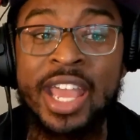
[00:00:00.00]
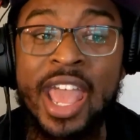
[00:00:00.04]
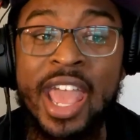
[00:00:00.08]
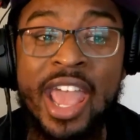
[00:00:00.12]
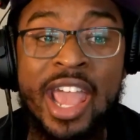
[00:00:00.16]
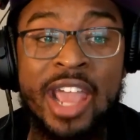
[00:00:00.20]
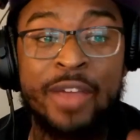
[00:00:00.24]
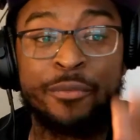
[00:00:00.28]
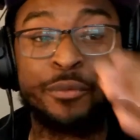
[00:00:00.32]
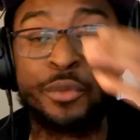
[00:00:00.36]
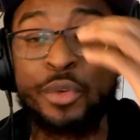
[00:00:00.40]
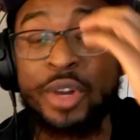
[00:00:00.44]

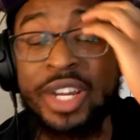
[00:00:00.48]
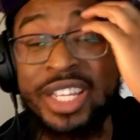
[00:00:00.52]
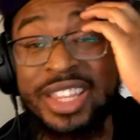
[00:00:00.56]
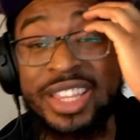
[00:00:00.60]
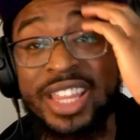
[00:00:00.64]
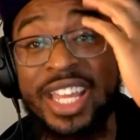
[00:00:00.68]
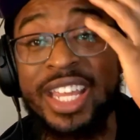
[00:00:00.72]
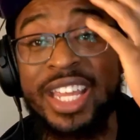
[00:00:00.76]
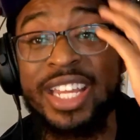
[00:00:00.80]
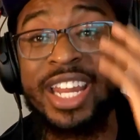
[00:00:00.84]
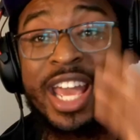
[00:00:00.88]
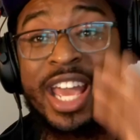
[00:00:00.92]

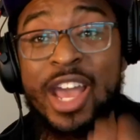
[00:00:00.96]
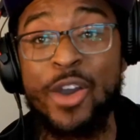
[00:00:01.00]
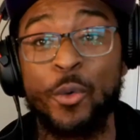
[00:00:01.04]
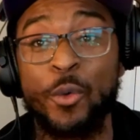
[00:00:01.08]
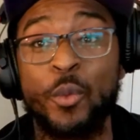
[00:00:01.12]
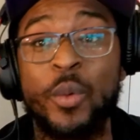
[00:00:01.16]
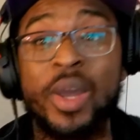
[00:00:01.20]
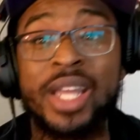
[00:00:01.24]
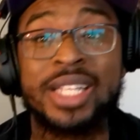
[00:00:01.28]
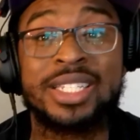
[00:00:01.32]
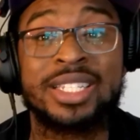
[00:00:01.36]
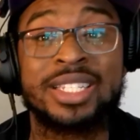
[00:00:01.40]
everything that
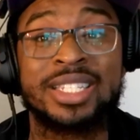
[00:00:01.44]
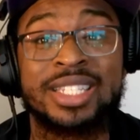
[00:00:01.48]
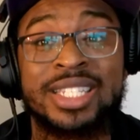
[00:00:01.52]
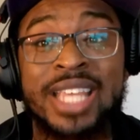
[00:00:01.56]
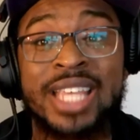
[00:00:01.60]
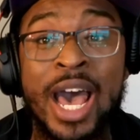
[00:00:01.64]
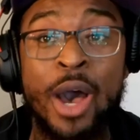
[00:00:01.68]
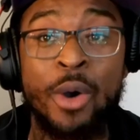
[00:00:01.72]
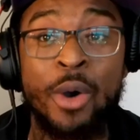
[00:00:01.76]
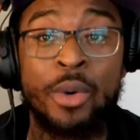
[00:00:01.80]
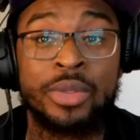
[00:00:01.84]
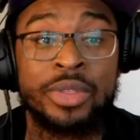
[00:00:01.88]
went
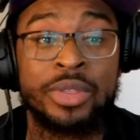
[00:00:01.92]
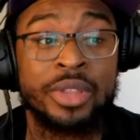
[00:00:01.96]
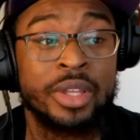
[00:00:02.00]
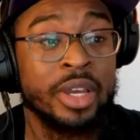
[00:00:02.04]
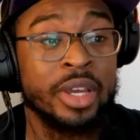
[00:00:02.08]
south.